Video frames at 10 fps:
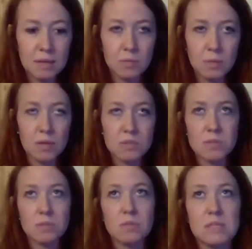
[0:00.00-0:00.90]
We
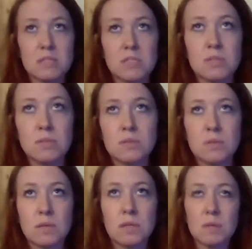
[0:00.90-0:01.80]
also need
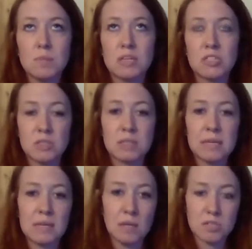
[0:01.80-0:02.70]
to make sure that
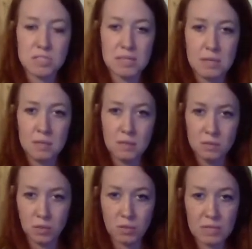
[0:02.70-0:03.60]
they can understand
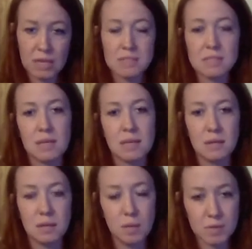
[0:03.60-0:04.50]
lowercase and
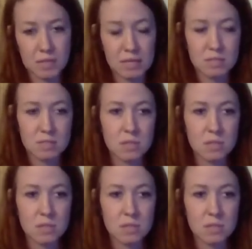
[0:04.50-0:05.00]
uppercase.